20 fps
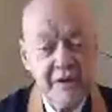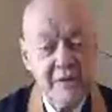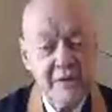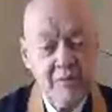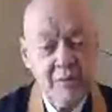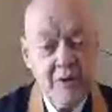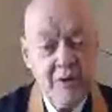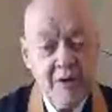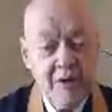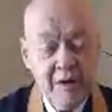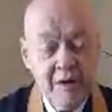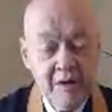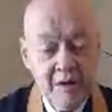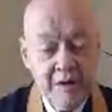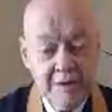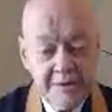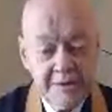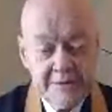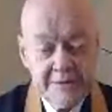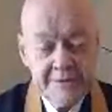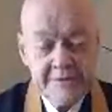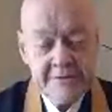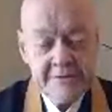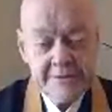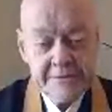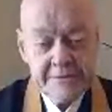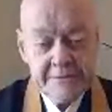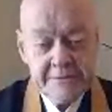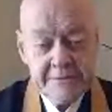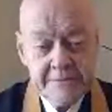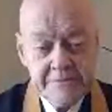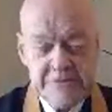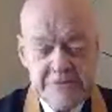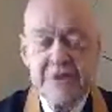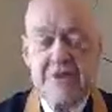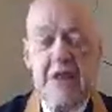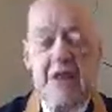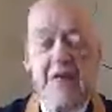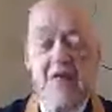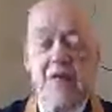the wall.
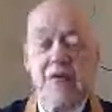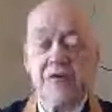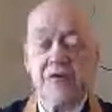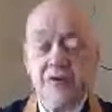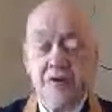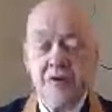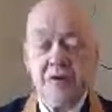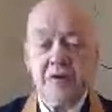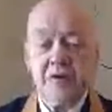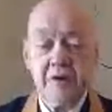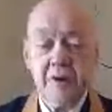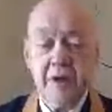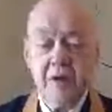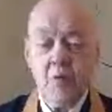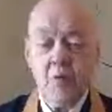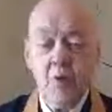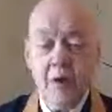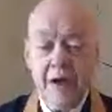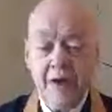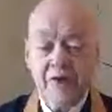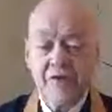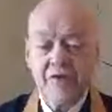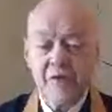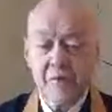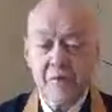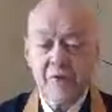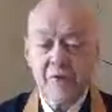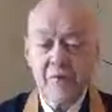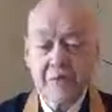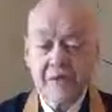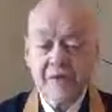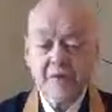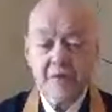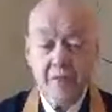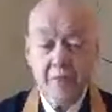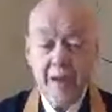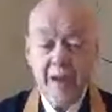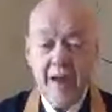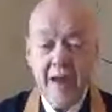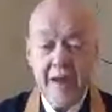Sit down, hold still, and watch the movement of
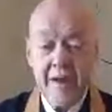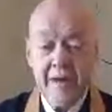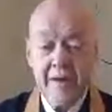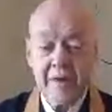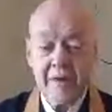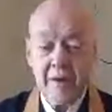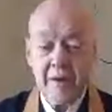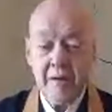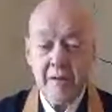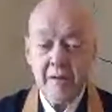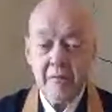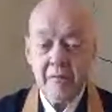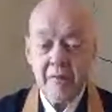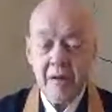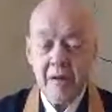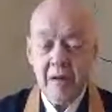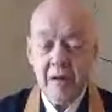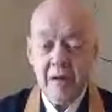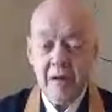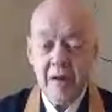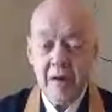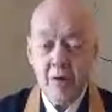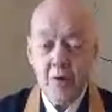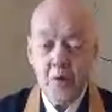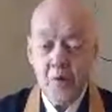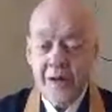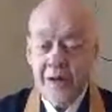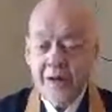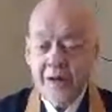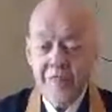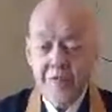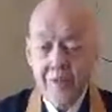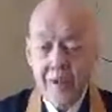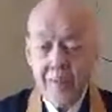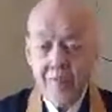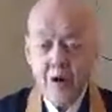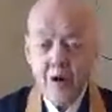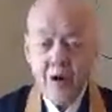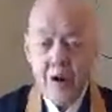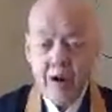your mind away
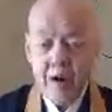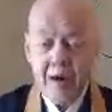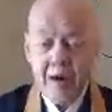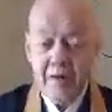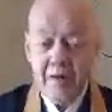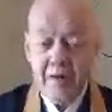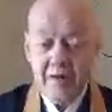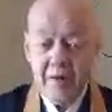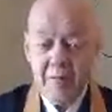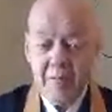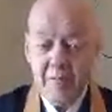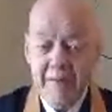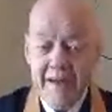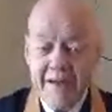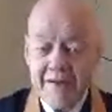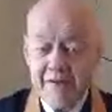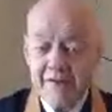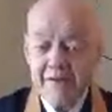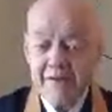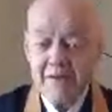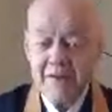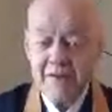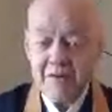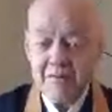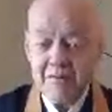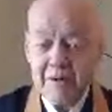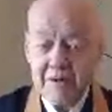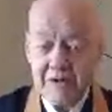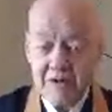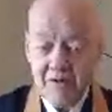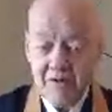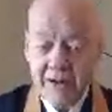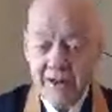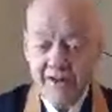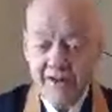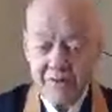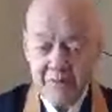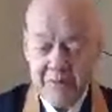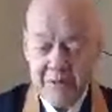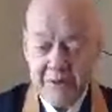from all of the magnetism and
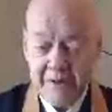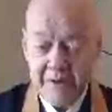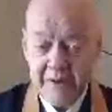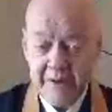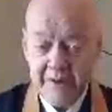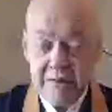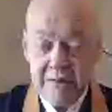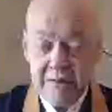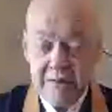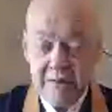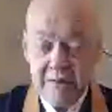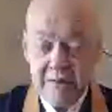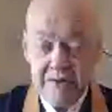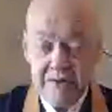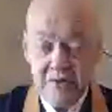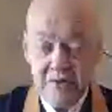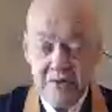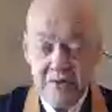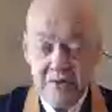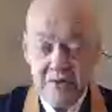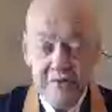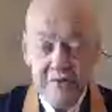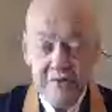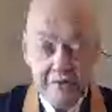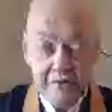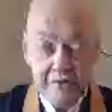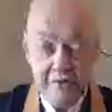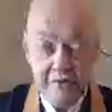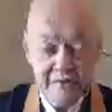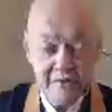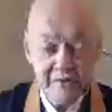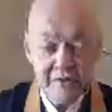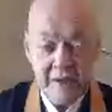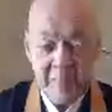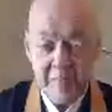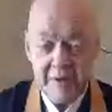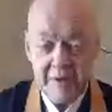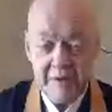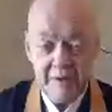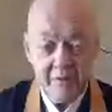grasping and extreme suffering that's
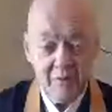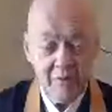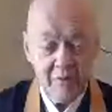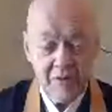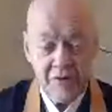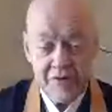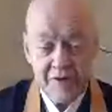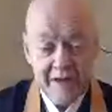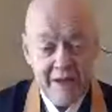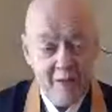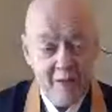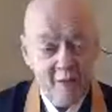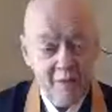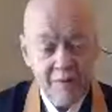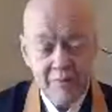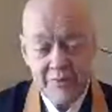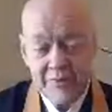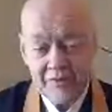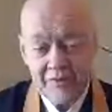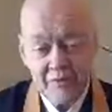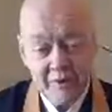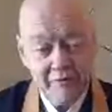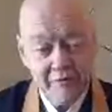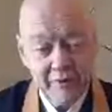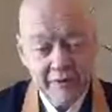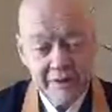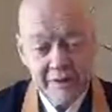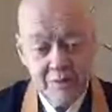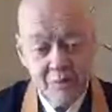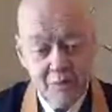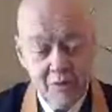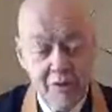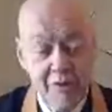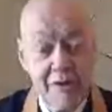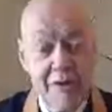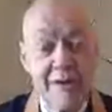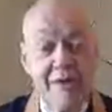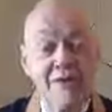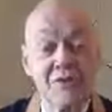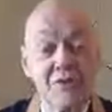happening in the world. You can't work with the suffering in the
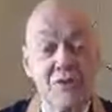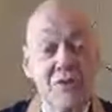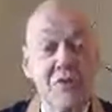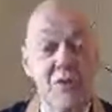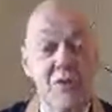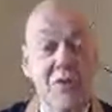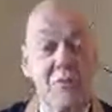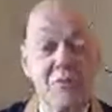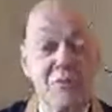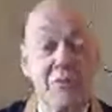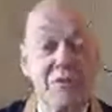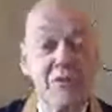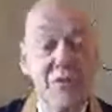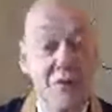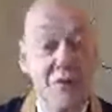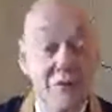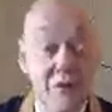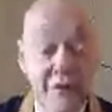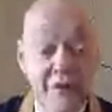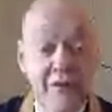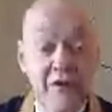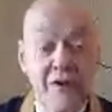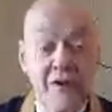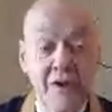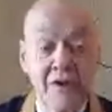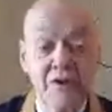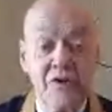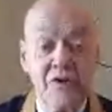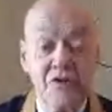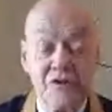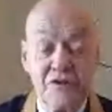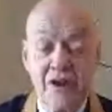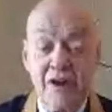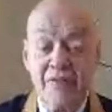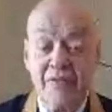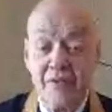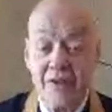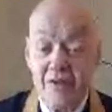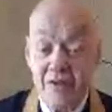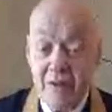world unless you work with the suffering in
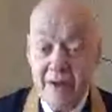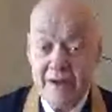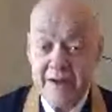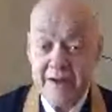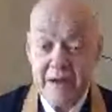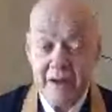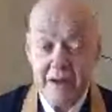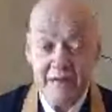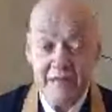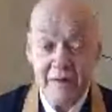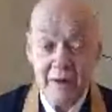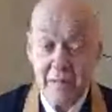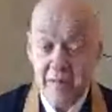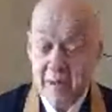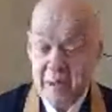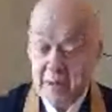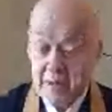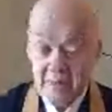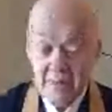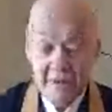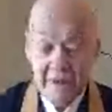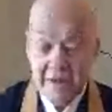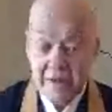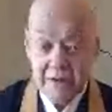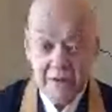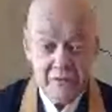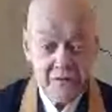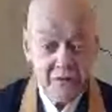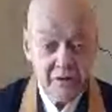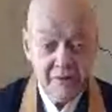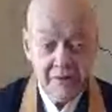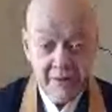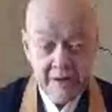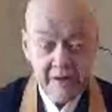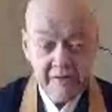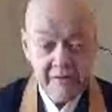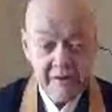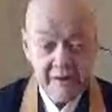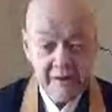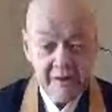yourself that you're hiding out from. I'm not accusing you of
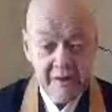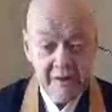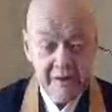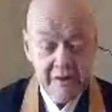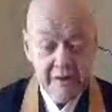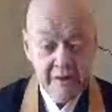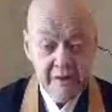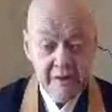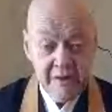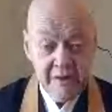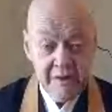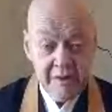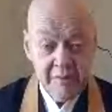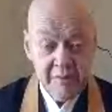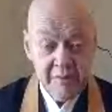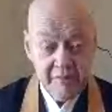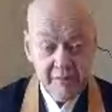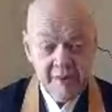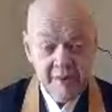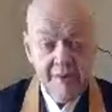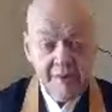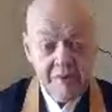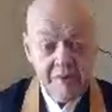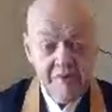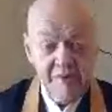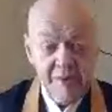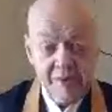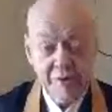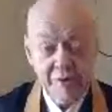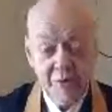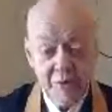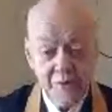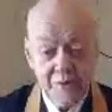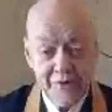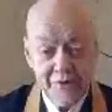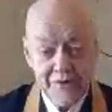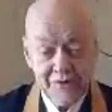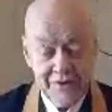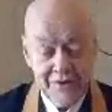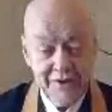anything. But if you haven't found out who
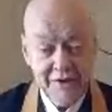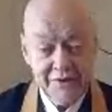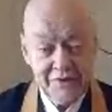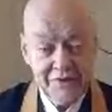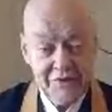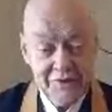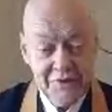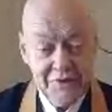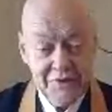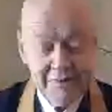this is